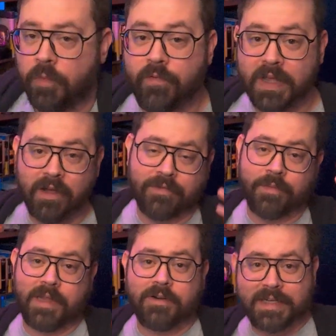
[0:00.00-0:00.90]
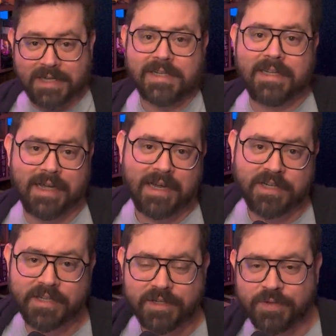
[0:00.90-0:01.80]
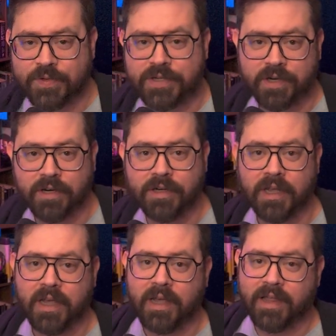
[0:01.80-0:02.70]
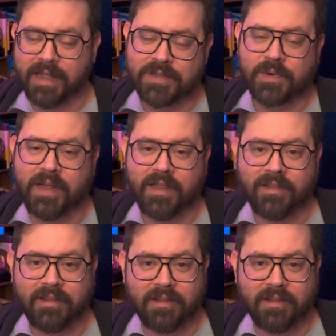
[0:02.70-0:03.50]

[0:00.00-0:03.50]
Moving on from there, Destiny Digest has returned. That's right.